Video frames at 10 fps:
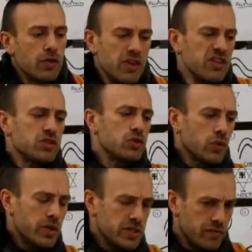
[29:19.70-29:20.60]
These
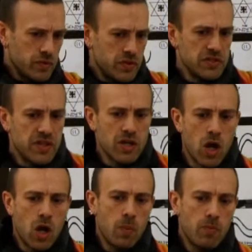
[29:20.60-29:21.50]
stories of those things, they
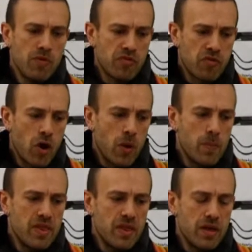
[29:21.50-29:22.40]
come
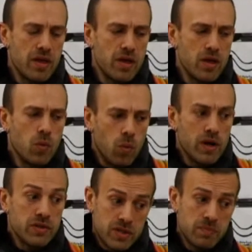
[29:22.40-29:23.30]
from
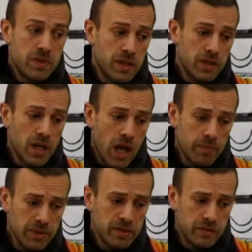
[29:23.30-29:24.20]
what is something that
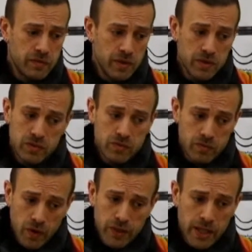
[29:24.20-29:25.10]
I believe is
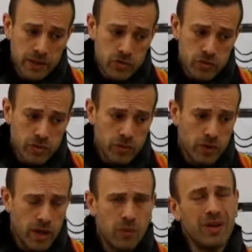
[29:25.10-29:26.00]
very likely
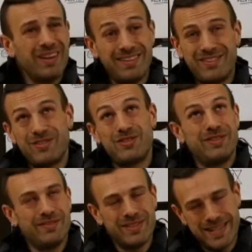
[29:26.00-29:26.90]
true. Well, I
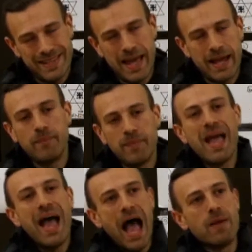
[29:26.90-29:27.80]
shouldn't even say that.
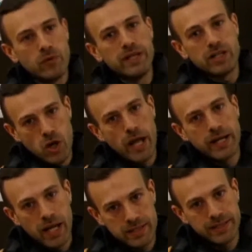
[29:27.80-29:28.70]
I'm really
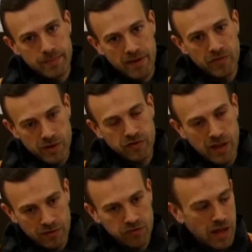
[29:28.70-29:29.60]
trying not to let my freak
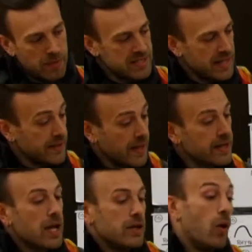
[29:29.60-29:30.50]
flag fly by saying
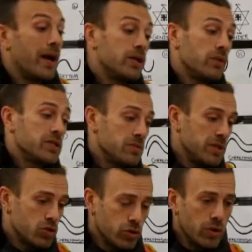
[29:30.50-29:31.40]
that. No, I know it to
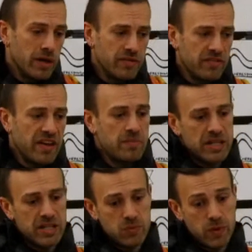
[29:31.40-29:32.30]
be true. I've had
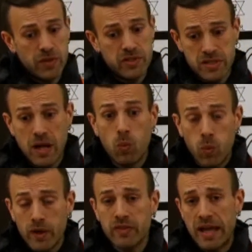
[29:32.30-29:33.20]
many experiences now
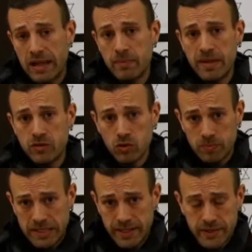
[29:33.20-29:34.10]
with
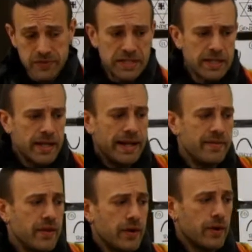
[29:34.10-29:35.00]
elemental beings,
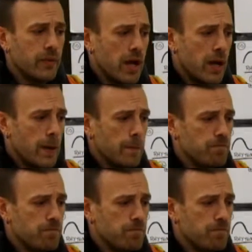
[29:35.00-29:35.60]
and they're